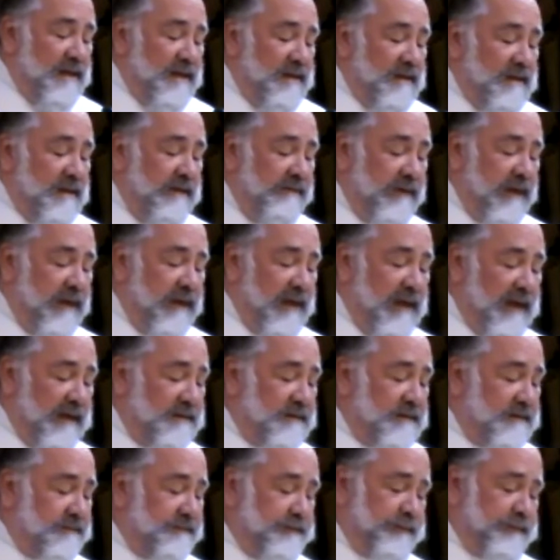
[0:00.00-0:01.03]

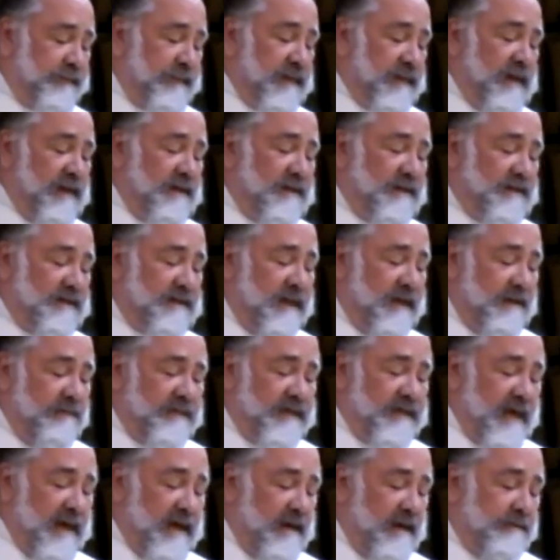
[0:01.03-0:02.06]
Nevertheless, at the same
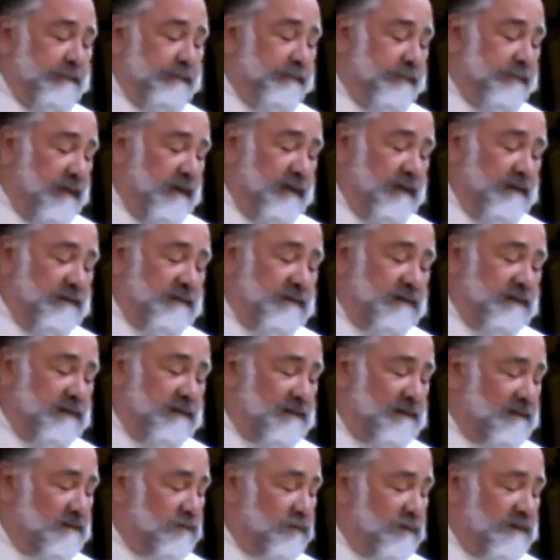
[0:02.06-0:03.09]
time, uh,
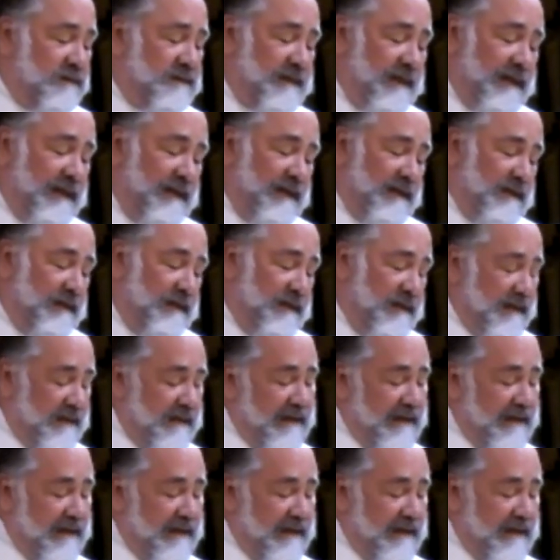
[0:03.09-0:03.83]
Jesus was saying,